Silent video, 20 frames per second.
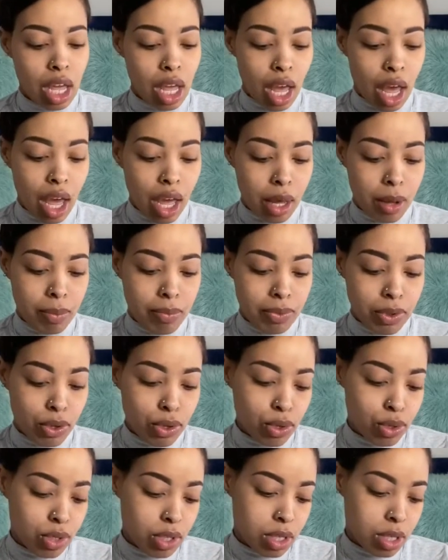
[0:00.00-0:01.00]
I've
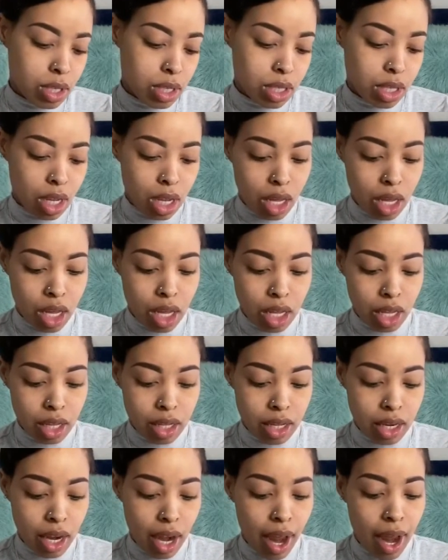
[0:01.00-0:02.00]
used this
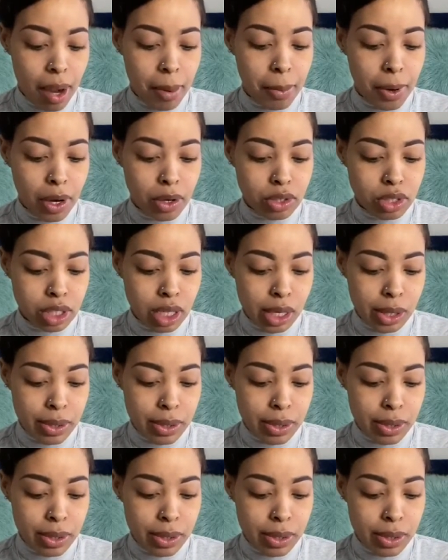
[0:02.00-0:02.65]
clear eyebrow gel.